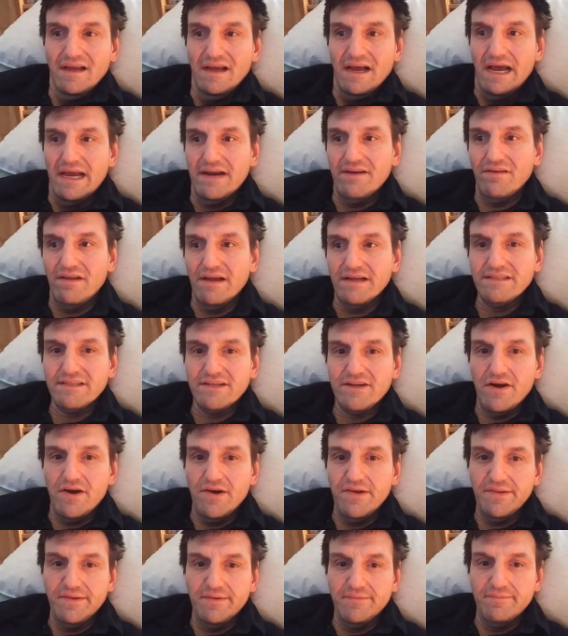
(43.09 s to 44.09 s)
I don't like to
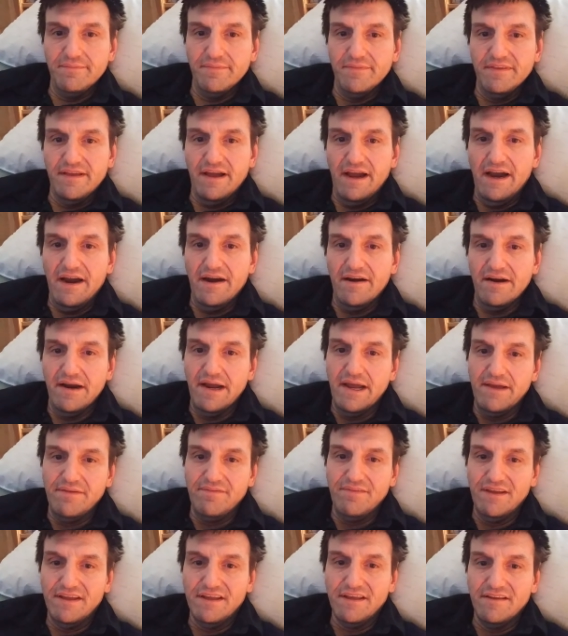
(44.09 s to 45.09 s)
call them the IRA
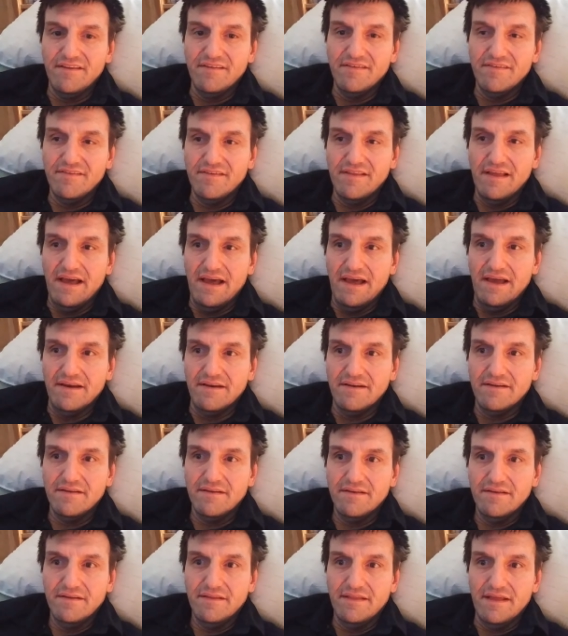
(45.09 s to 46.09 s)
because that
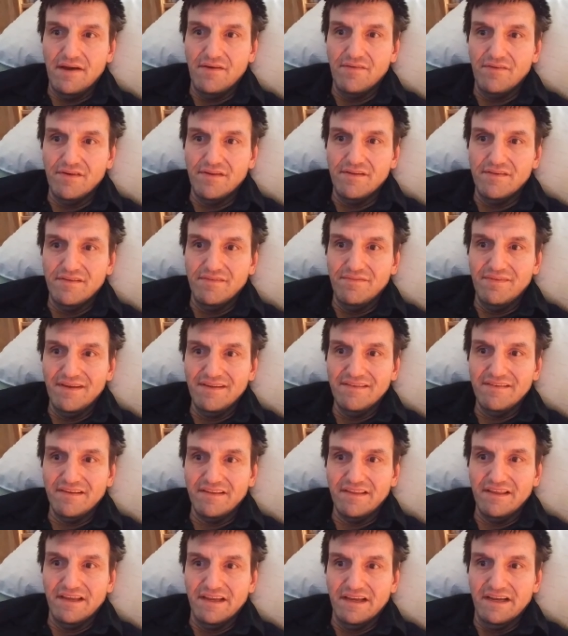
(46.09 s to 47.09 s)
that was
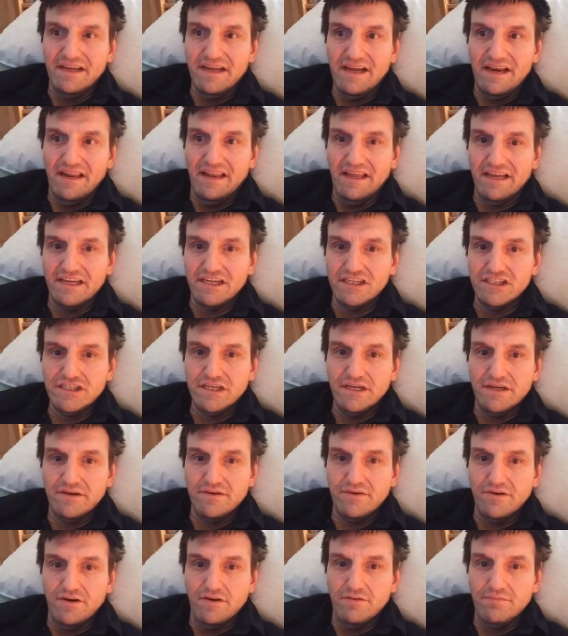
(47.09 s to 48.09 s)
basically kind of like a shit
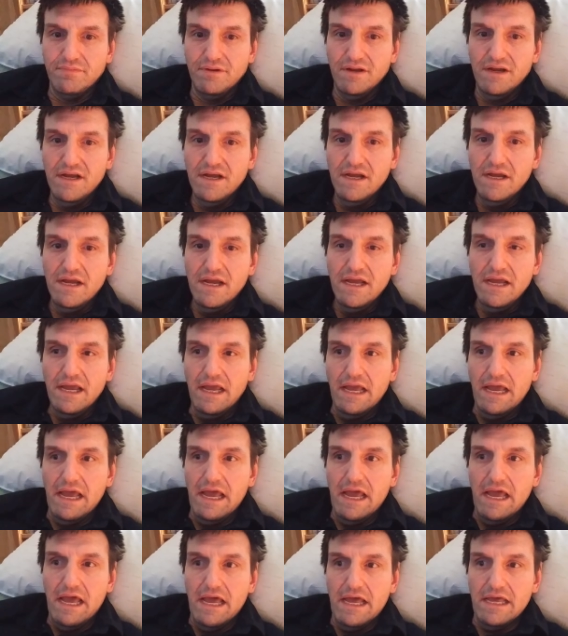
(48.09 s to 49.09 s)
group,
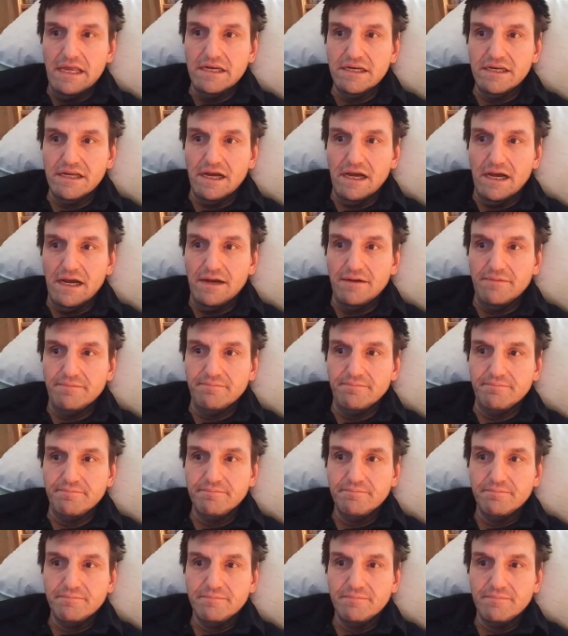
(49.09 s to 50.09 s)
and um,
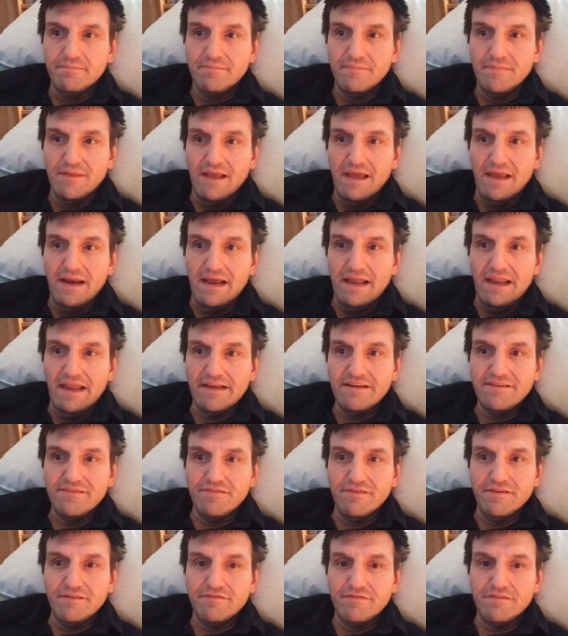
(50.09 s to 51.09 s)
and I like
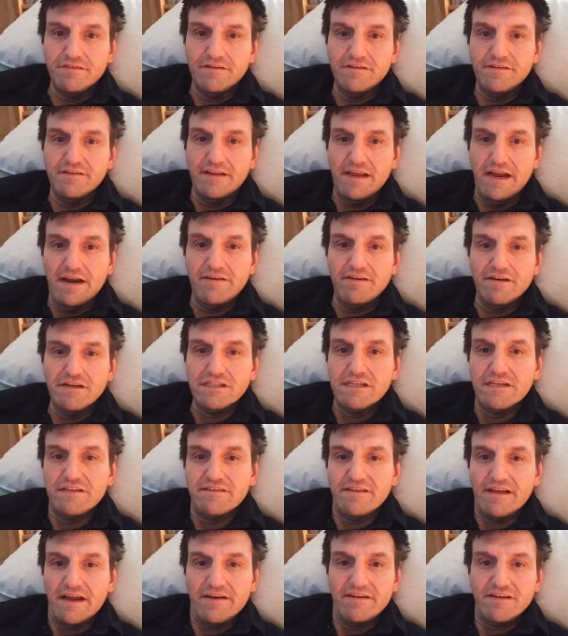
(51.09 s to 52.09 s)
to refer to the Irish
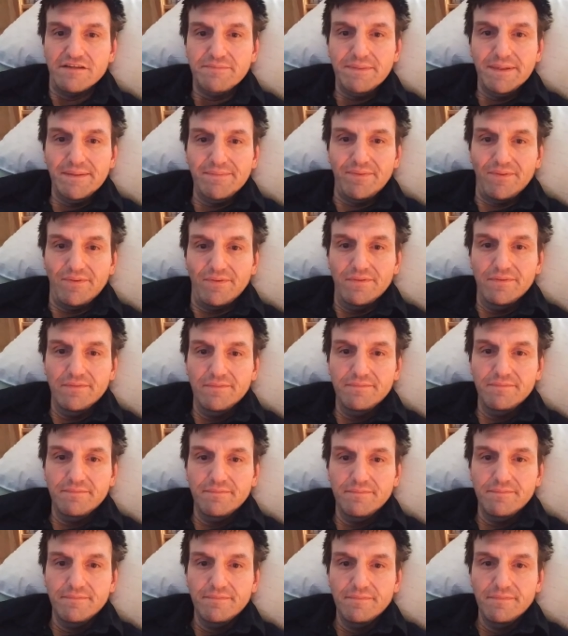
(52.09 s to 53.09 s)
as the Irish people,
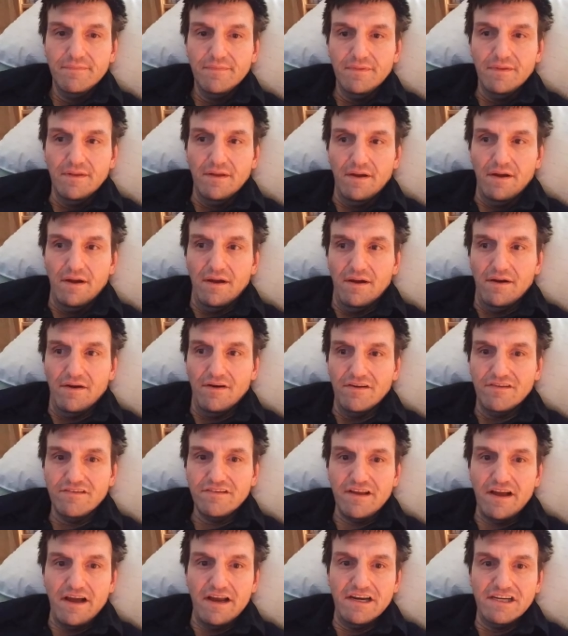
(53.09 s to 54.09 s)
uh, or
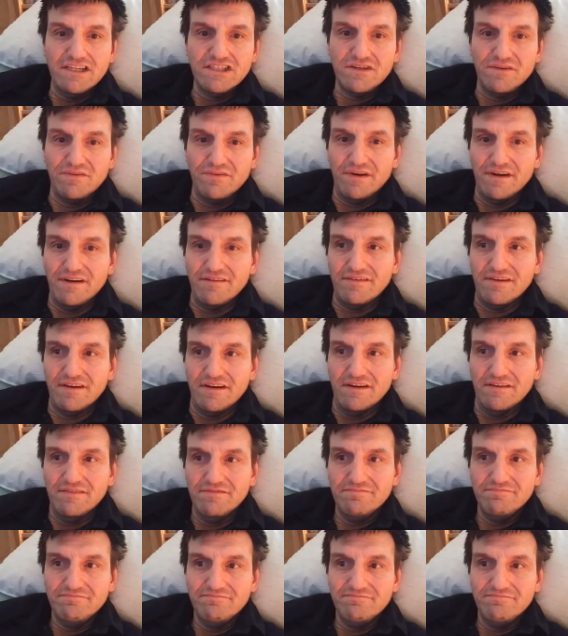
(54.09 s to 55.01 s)
Scottish or whatever